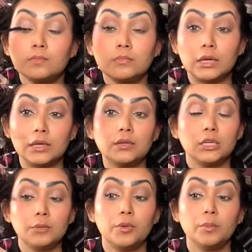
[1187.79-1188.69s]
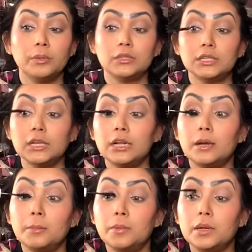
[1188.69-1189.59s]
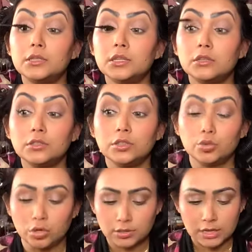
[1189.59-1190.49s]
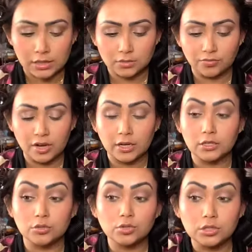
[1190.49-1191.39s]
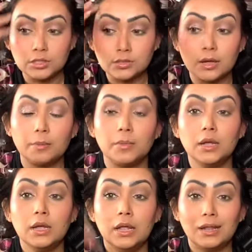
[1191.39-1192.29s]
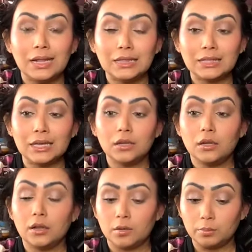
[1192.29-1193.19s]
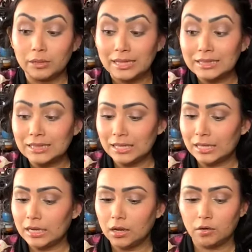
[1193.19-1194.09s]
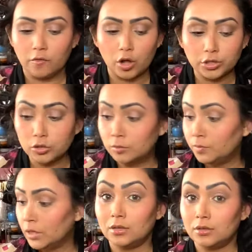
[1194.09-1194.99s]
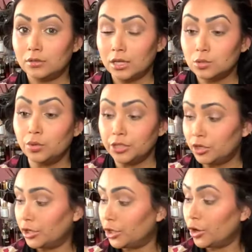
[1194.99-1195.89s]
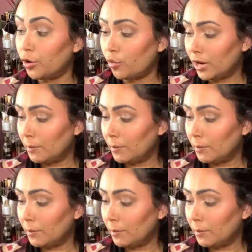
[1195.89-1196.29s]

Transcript: like, keep on building it up until you are satisfied and you see some lengthening and volume. that's when you're gonna know what I